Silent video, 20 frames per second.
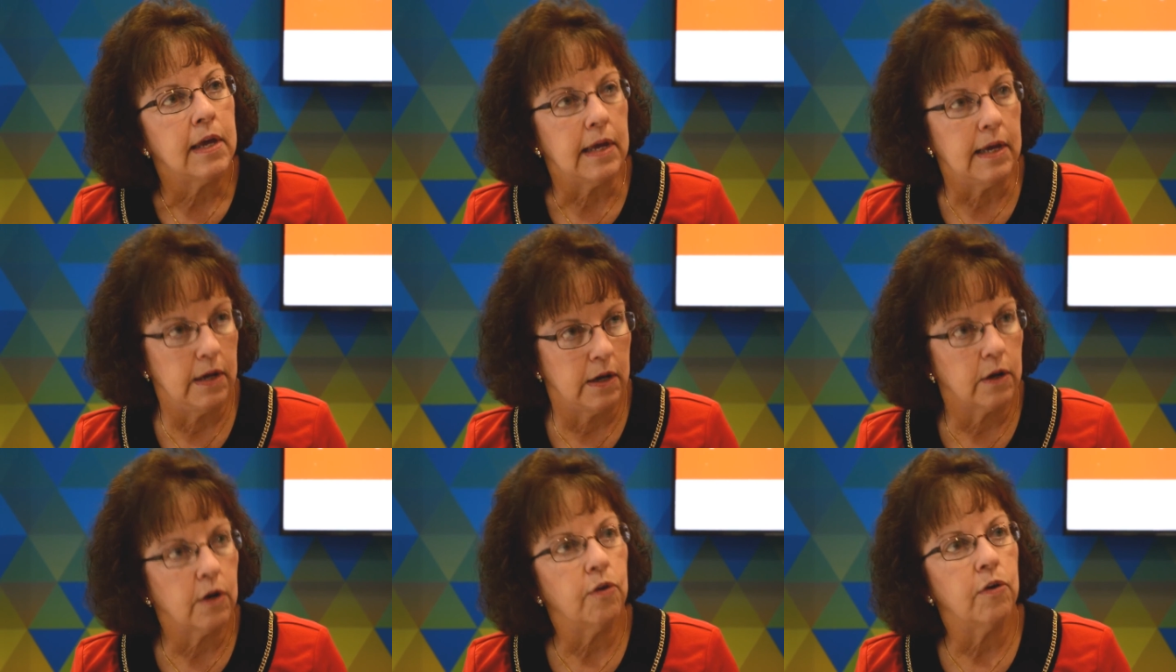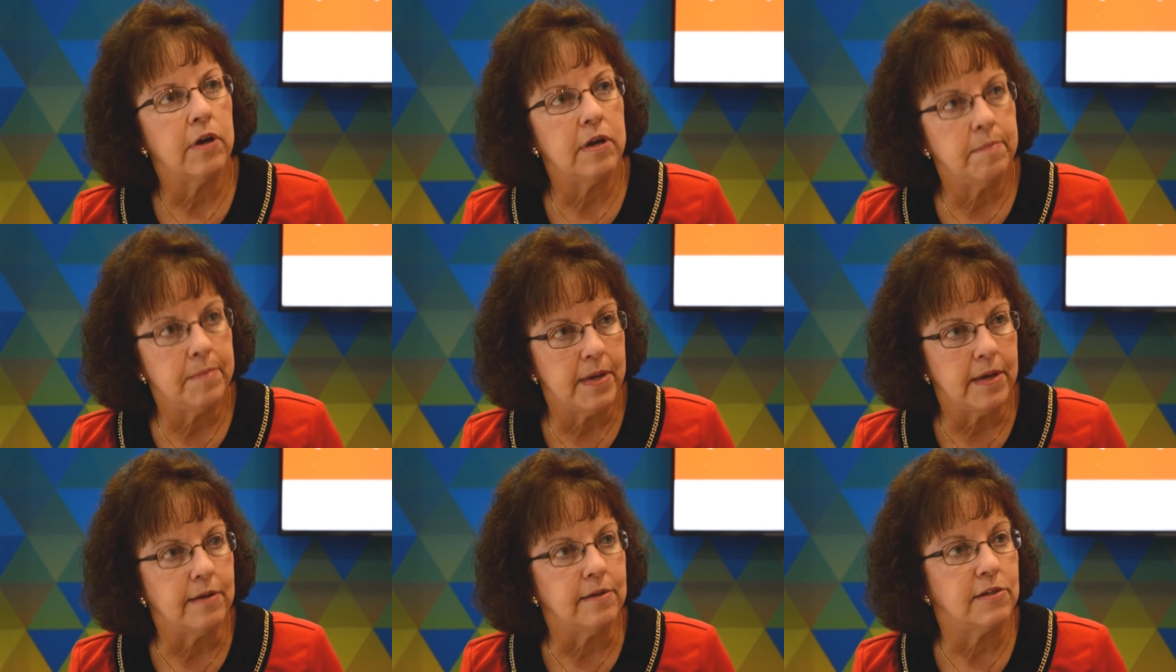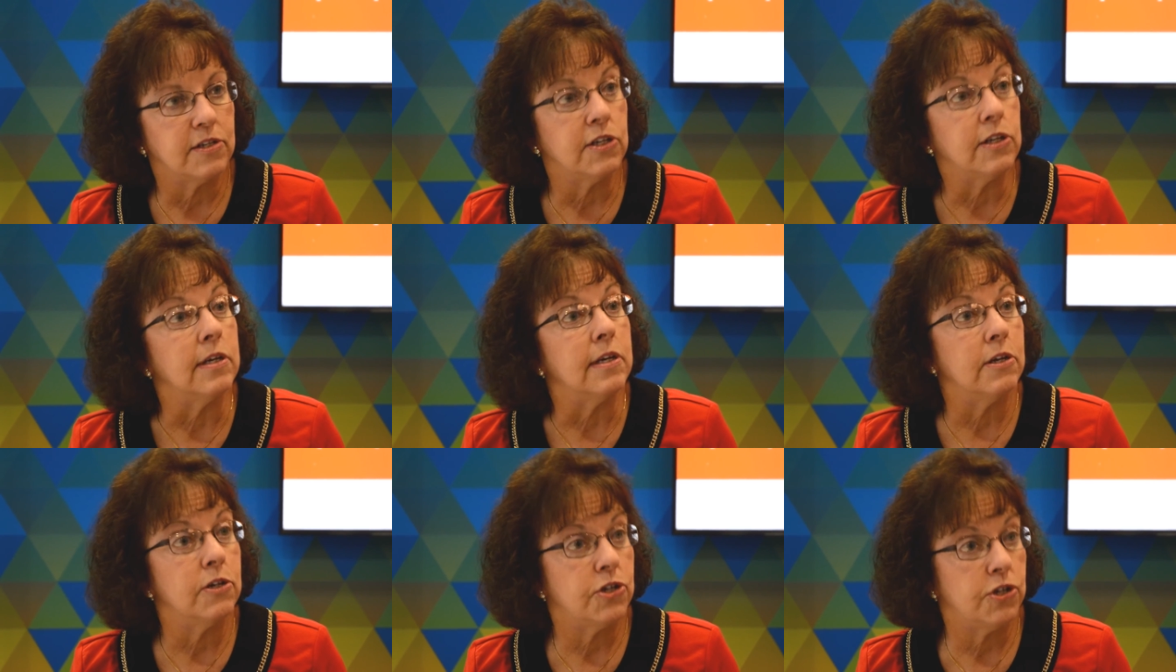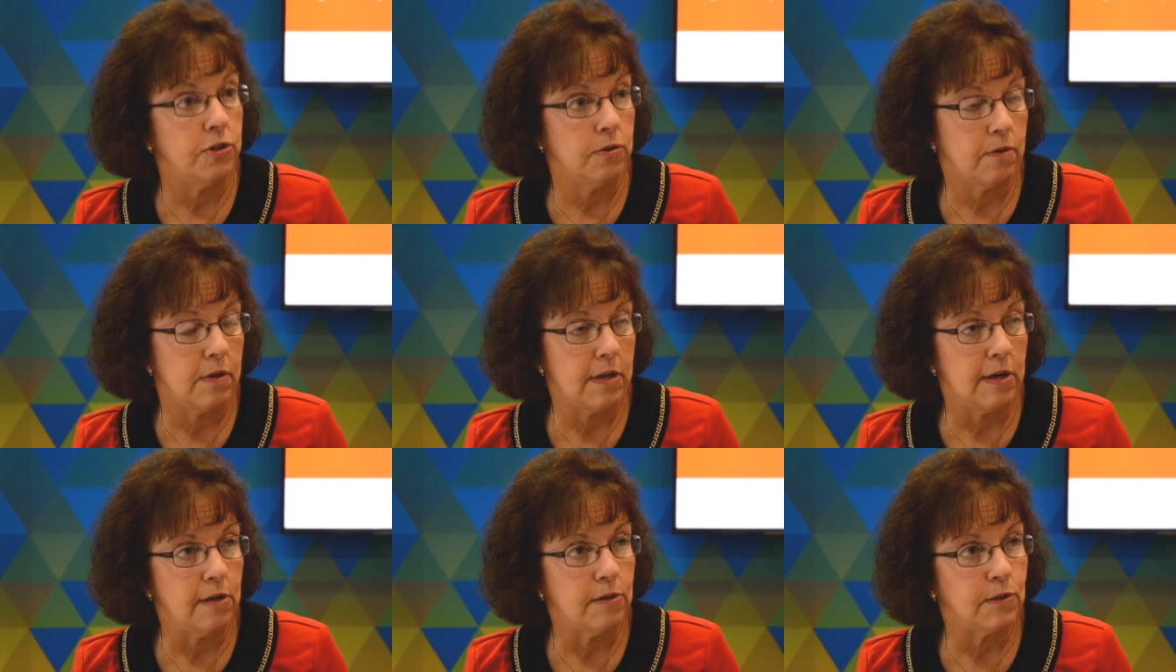in agreement to issue
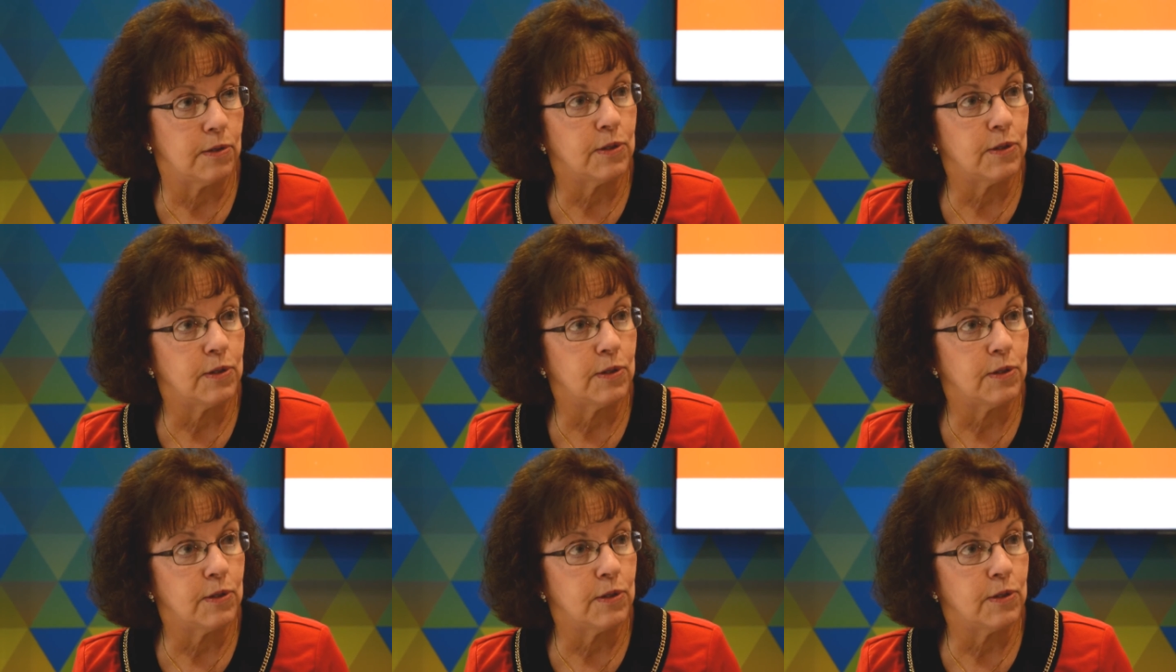this.